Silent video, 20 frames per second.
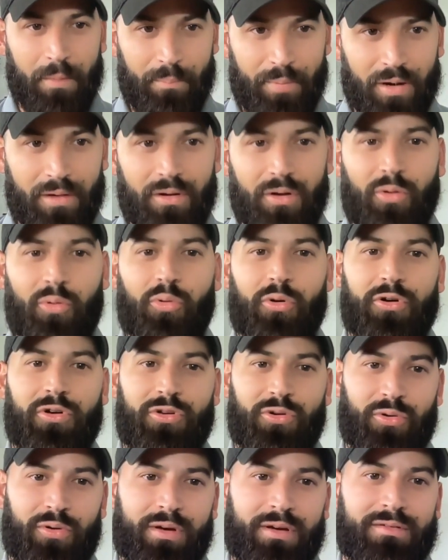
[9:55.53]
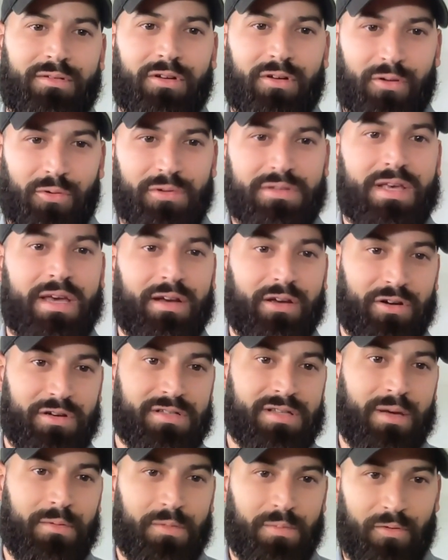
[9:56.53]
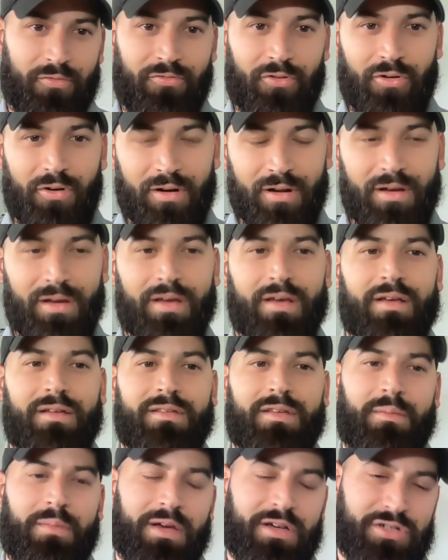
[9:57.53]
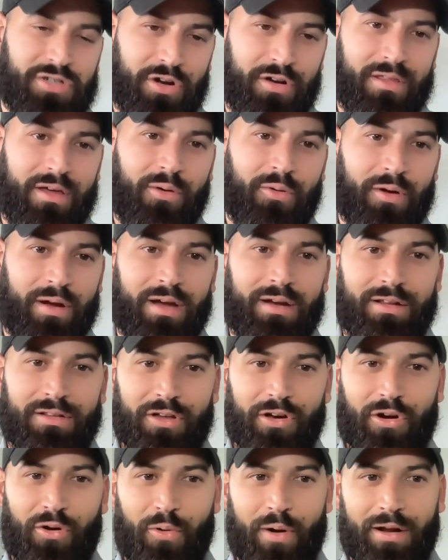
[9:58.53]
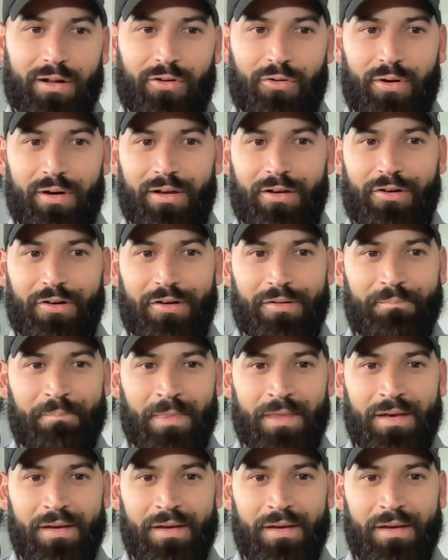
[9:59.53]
but we're doing, we're taking our steps before to make sure that we're getting the correct credit card,